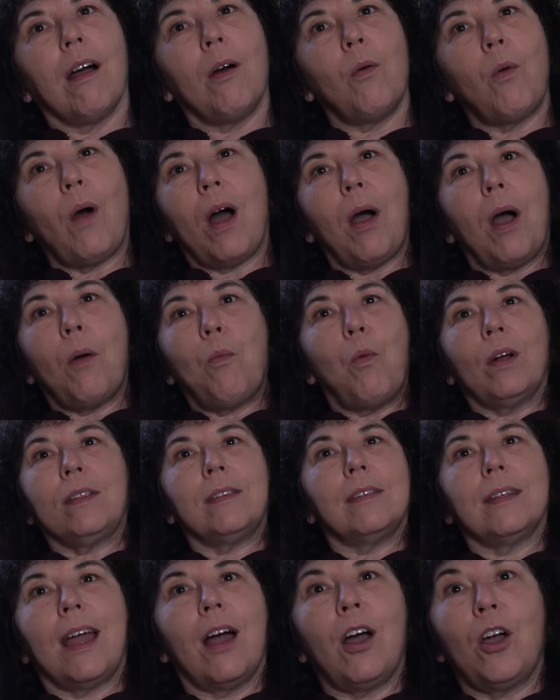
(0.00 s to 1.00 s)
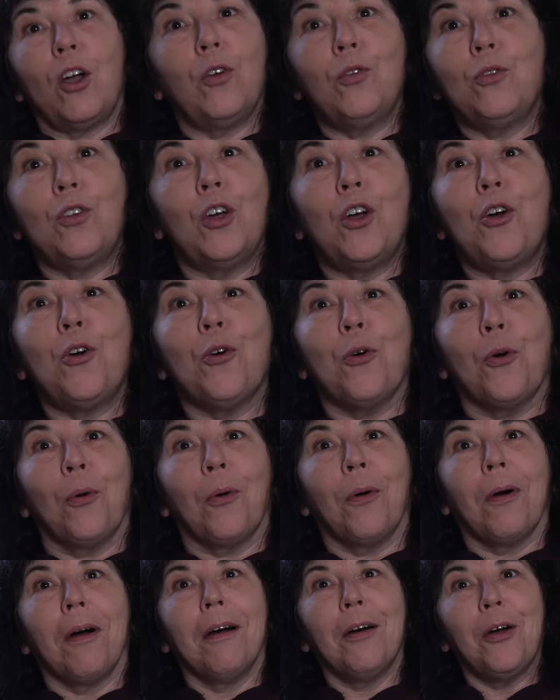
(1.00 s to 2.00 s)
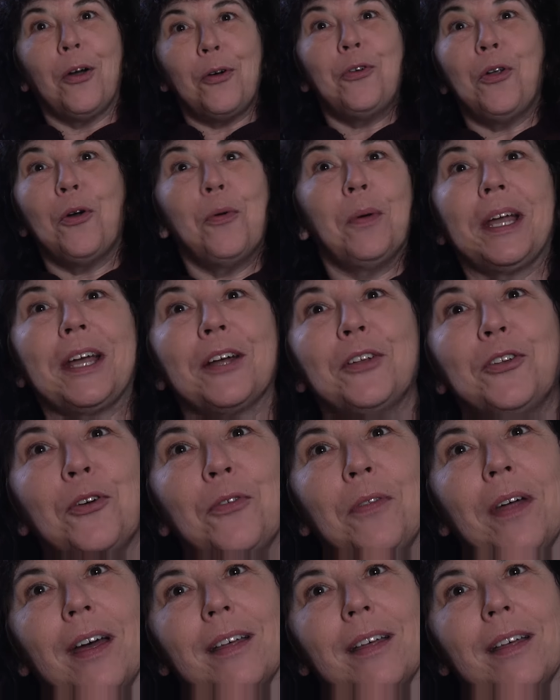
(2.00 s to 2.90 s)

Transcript: Well, who knew? Who knew we could do